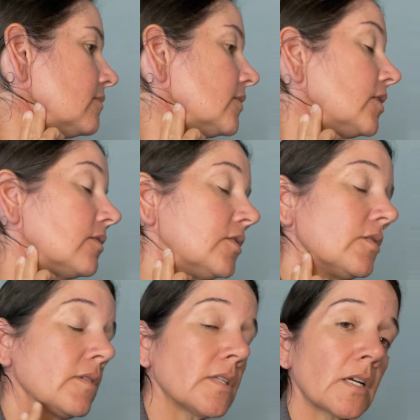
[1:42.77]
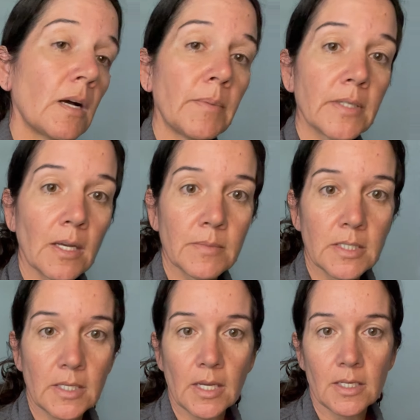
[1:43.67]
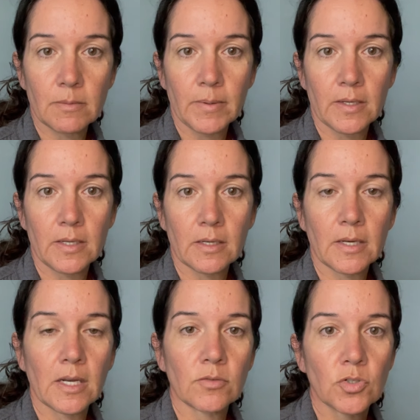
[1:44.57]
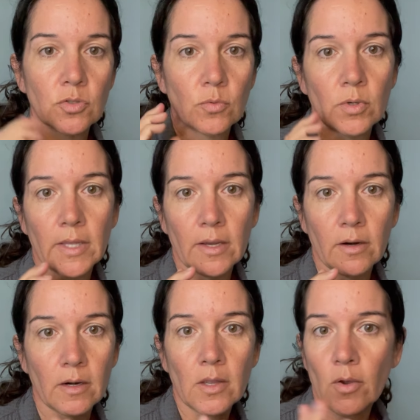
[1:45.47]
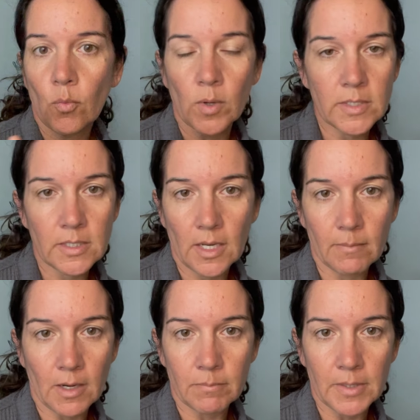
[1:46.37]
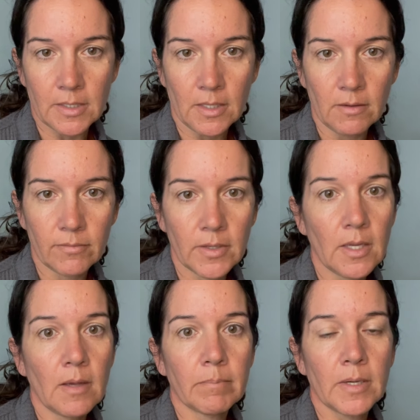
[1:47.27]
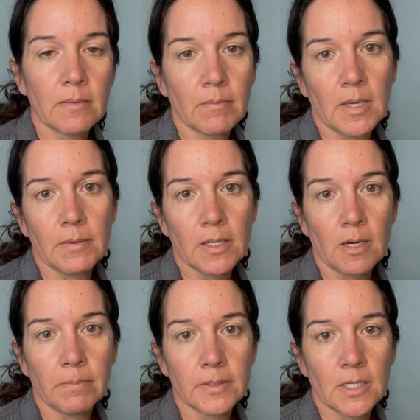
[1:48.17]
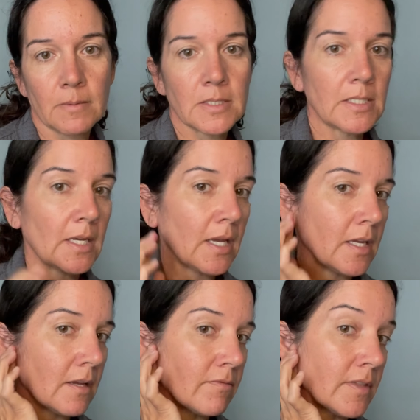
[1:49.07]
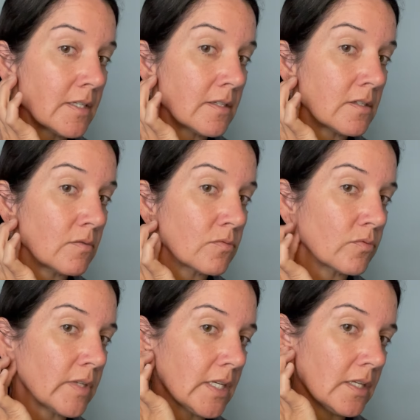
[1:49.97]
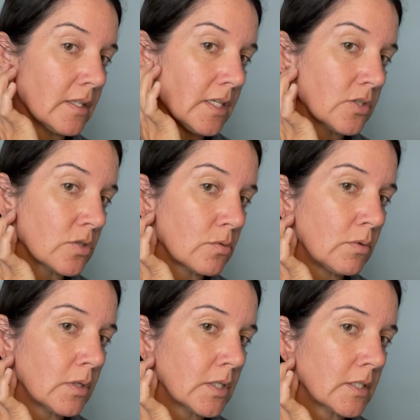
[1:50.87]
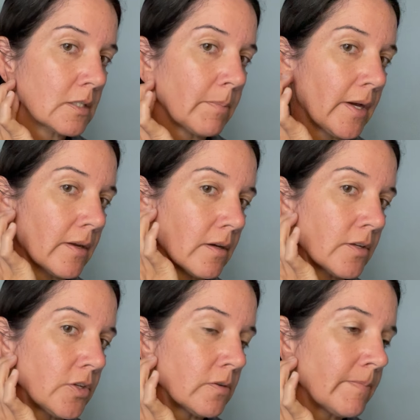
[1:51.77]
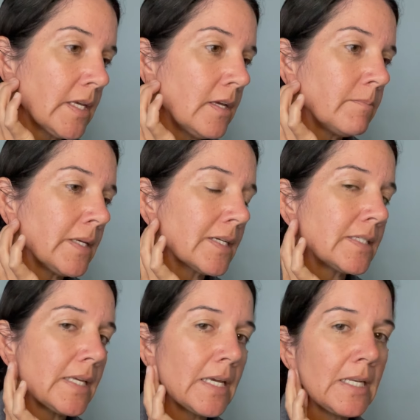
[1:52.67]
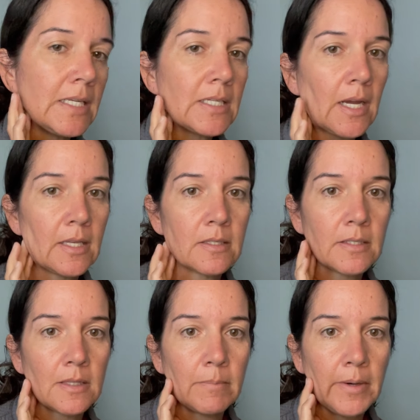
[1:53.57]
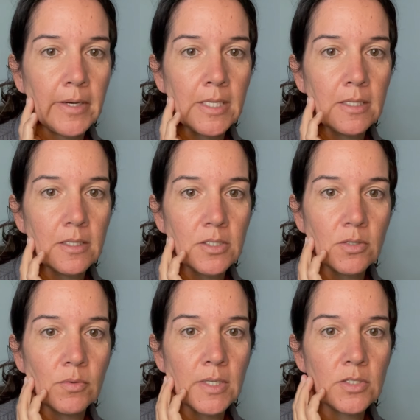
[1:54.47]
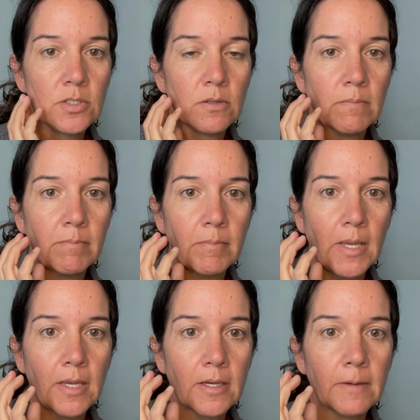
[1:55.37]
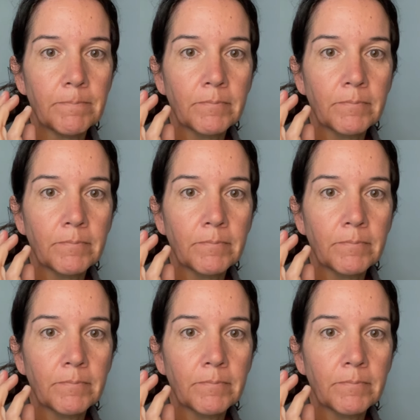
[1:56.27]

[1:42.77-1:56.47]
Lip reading: You can do this a couple times a day depending on how sore they are. Once a day might be enough, but maybe a couple of times a day if this is a really sore spot on you, because any tightness in the body is going to make